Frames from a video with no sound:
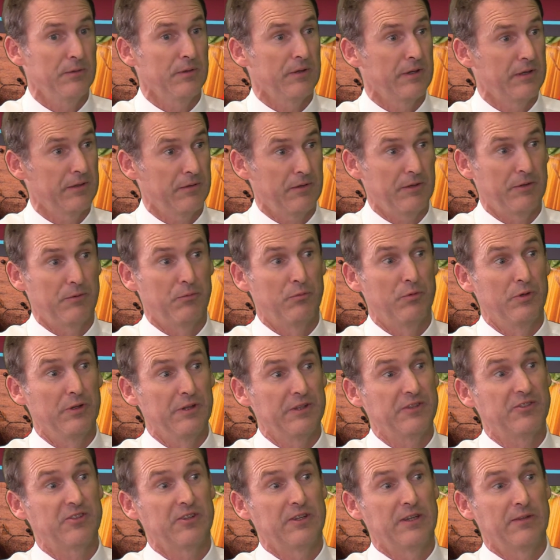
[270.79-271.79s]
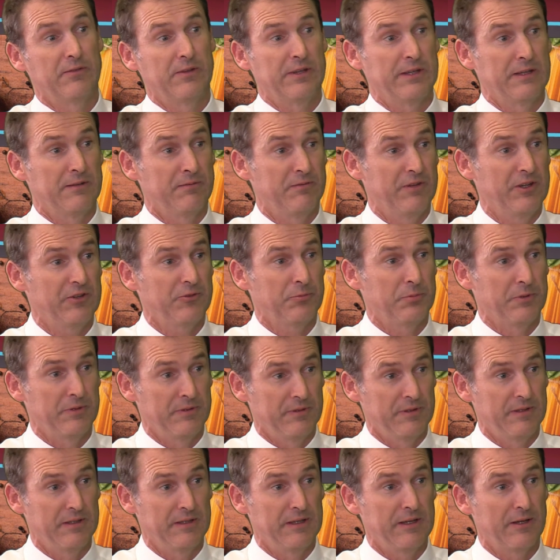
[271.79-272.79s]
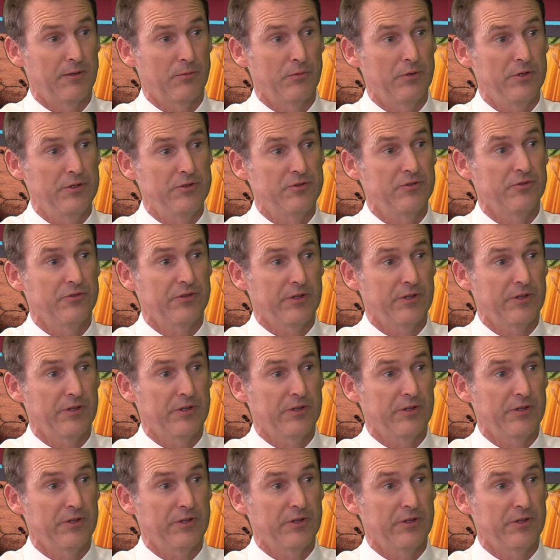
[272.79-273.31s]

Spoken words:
a really significant investment in our region.